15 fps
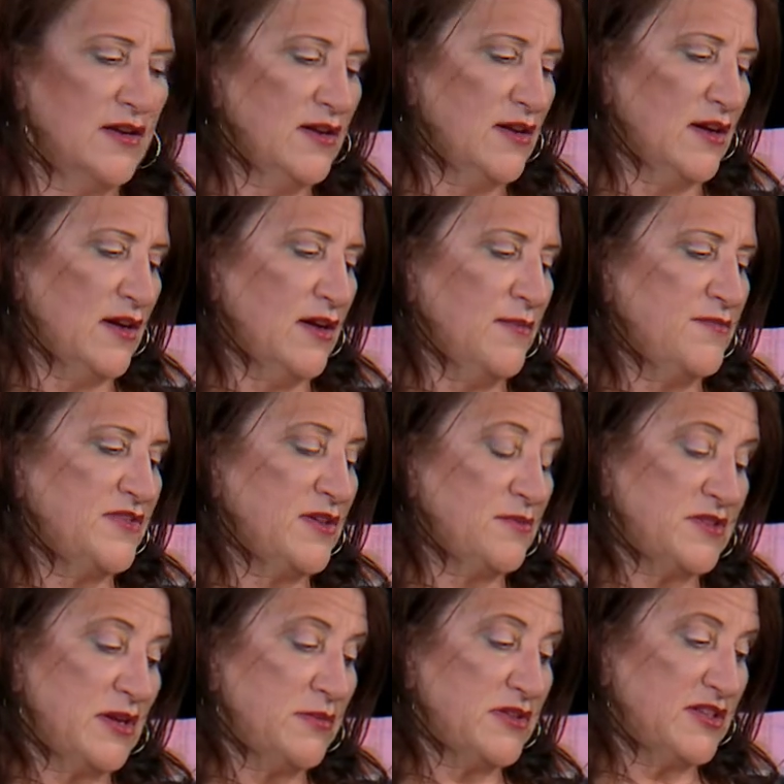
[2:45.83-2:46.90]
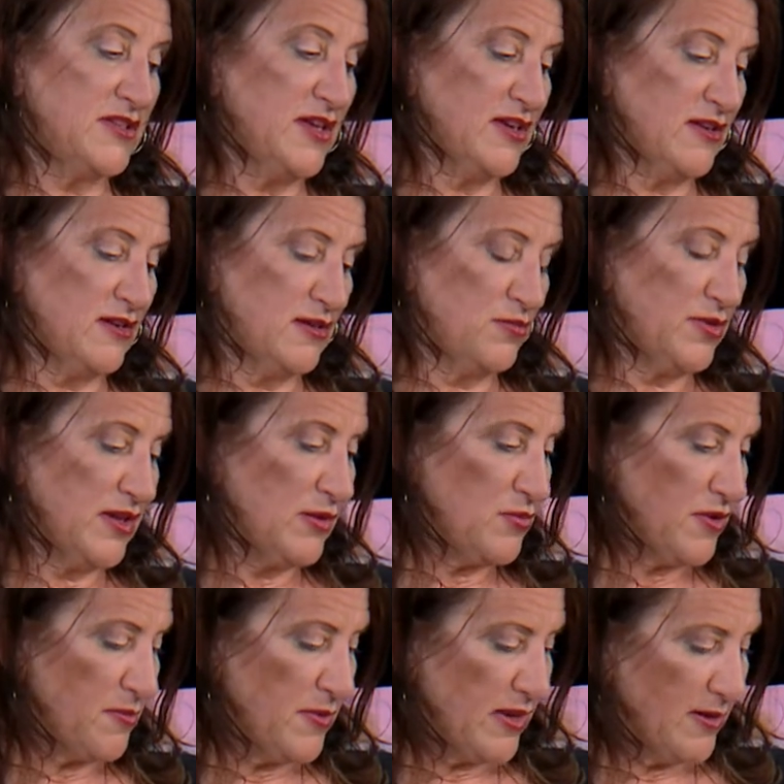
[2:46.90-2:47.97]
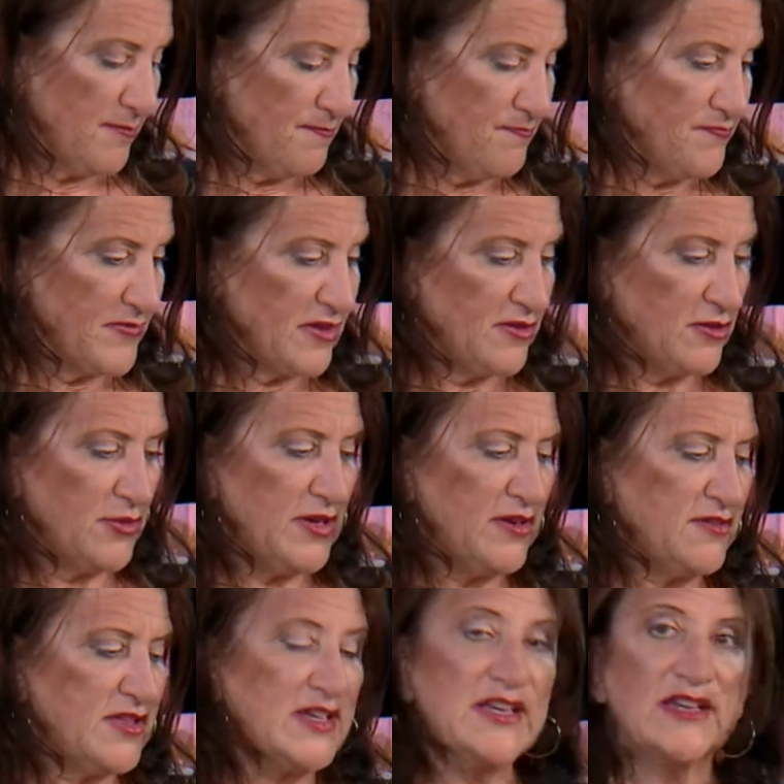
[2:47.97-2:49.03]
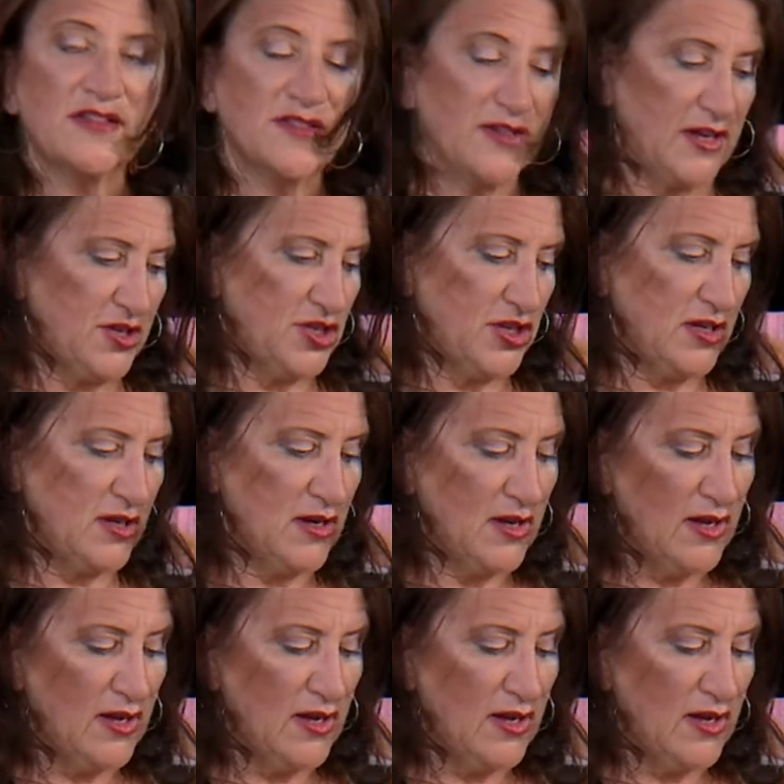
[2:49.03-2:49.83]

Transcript: um, sometimes I'll take it on a plane with me. So here's ink sketching.